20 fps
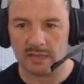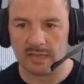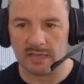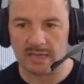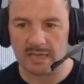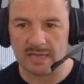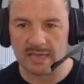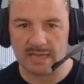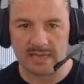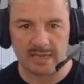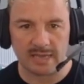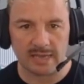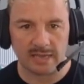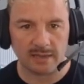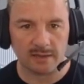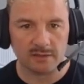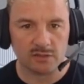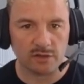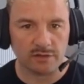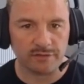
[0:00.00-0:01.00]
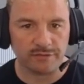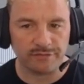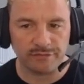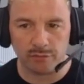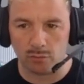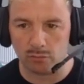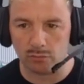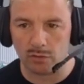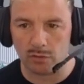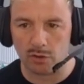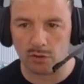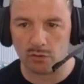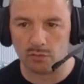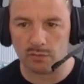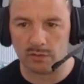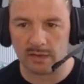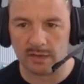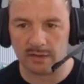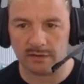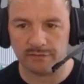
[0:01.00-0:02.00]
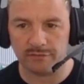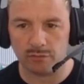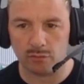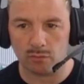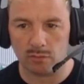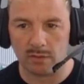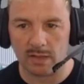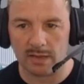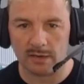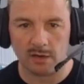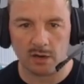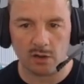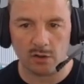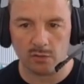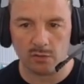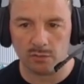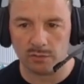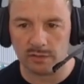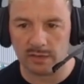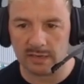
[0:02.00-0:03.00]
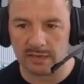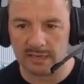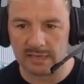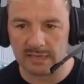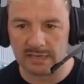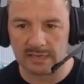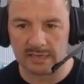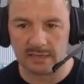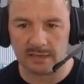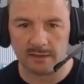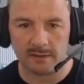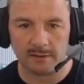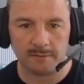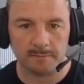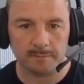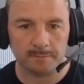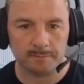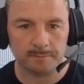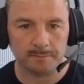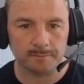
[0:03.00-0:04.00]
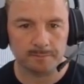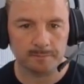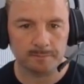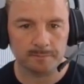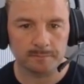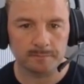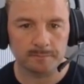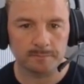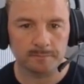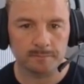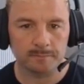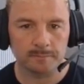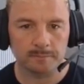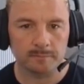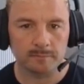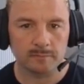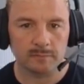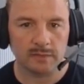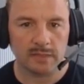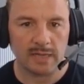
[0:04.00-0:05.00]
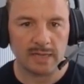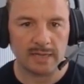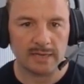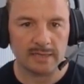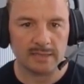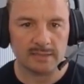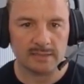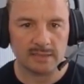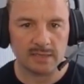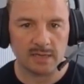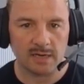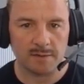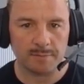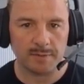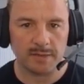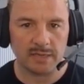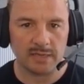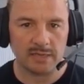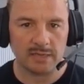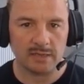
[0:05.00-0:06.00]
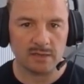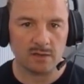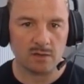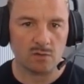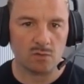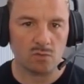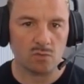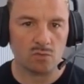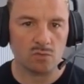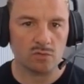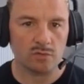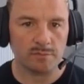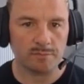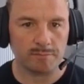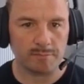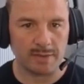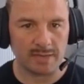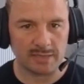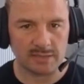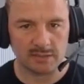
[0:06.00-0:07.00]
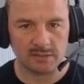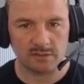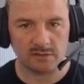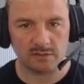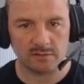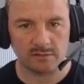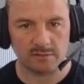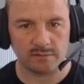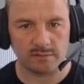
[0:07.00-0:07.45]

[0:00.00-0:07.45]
here. So full load and full unload are here, and it's going to be called mixed.